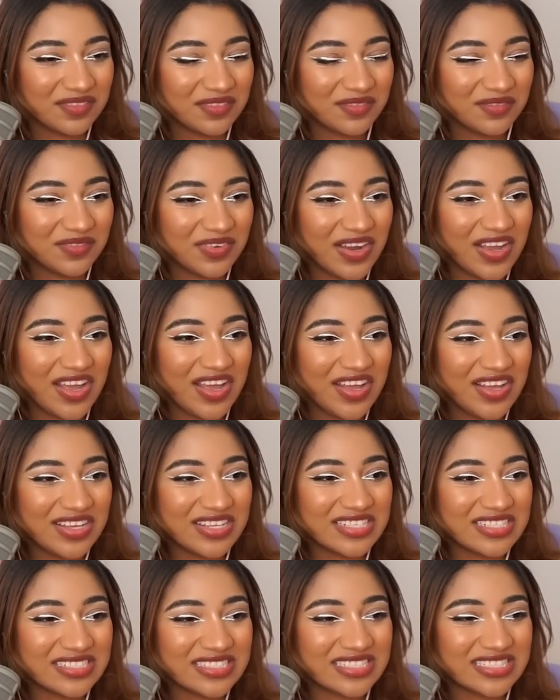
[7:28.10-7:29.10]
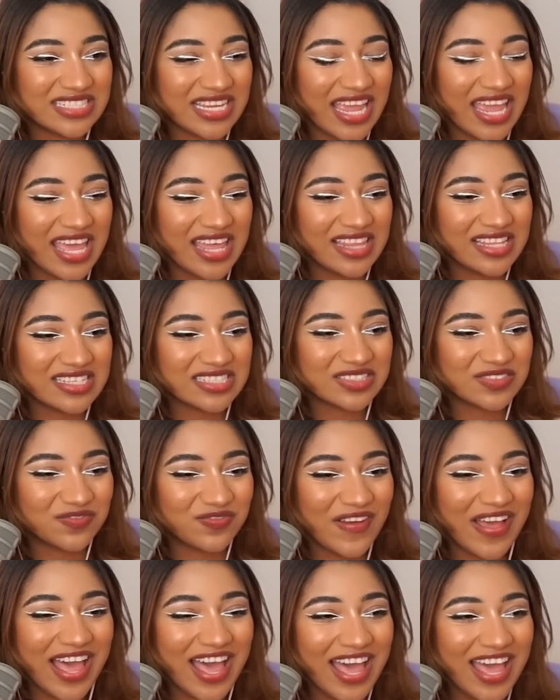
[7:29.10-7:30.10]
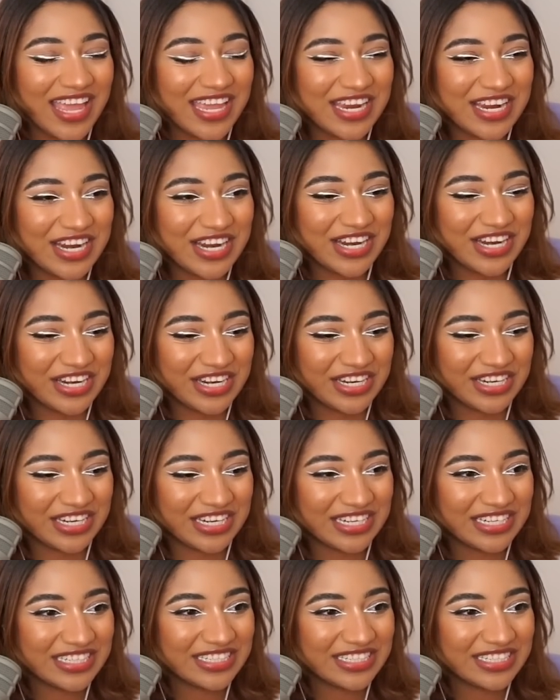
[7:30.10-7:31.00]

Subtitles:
Bro, Stan looks fire.